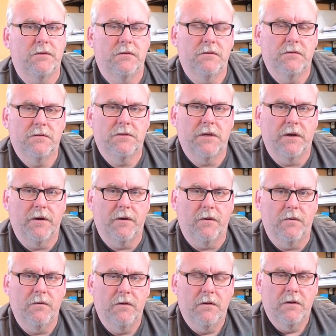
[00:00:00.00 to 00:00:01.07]
So
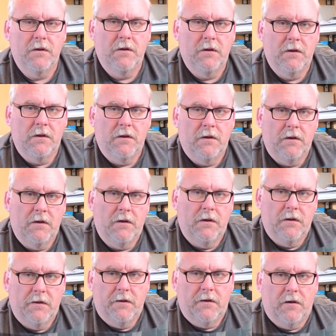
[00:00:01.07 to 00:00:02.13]

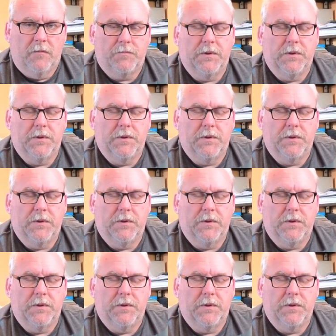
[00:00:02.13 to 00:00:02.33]
hope you